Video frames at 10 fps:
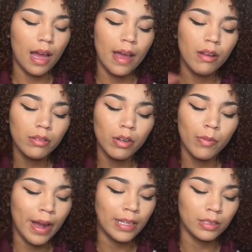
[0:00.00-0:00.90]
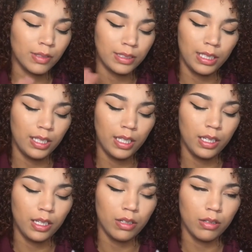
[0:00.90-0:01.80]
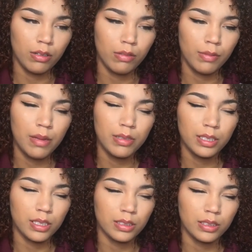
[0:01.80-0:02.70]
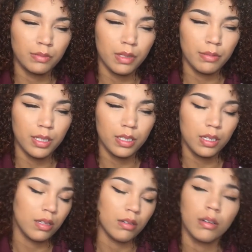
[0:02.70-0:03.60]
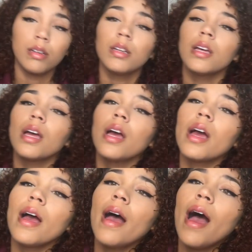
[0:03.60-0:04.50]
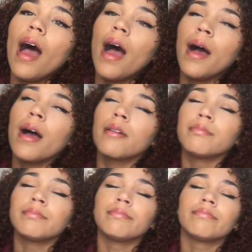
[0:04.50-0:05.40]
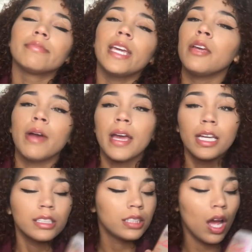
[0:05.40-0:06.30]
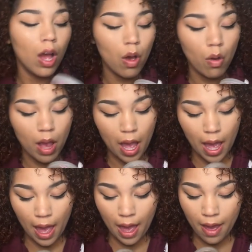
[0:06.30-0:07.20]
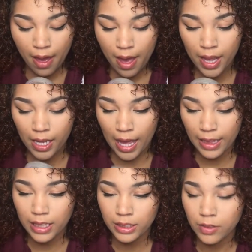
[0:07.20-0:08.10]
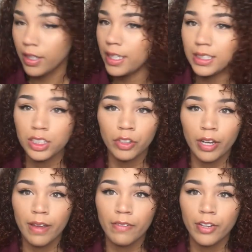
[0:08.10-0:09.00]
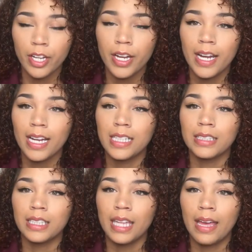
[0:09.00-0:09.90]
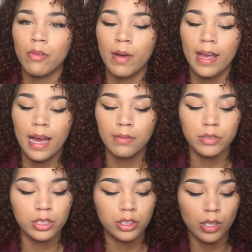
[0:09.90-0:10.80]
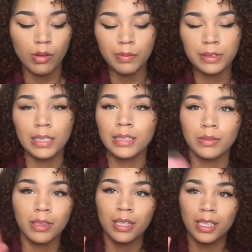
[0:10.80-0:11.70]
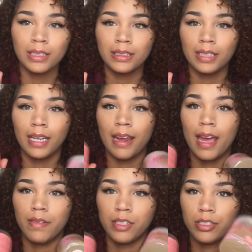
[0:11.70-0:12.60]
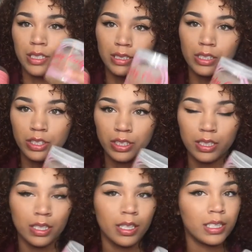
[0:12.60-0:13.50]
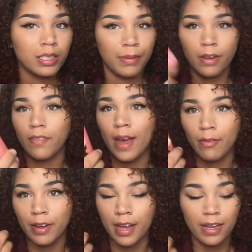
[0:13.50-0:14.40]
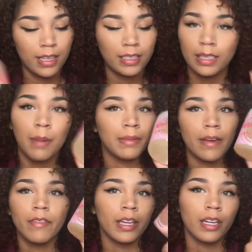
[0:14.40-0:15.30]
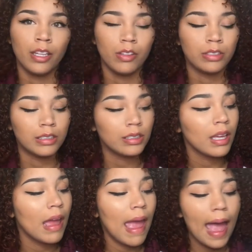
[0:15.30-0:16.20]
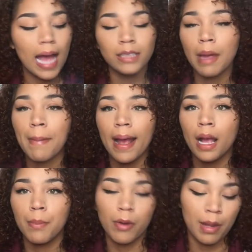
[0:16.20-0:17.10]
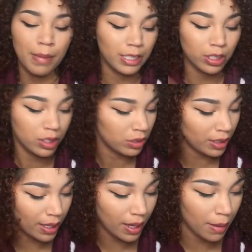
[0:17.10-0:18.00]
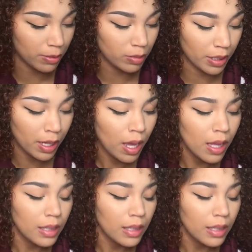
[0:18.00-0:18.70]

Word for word: I don't know why I just want to say Kinky Curl. Maybe it's because it's my page. I don't know. Um, anyway, so I like this one. It's great for your hair. It's lightweight. I'm just so obsessed with this that I haven't transitioned into this. But if I run out of this, I'm definitely going to use this as my backup, or I may just use it in between.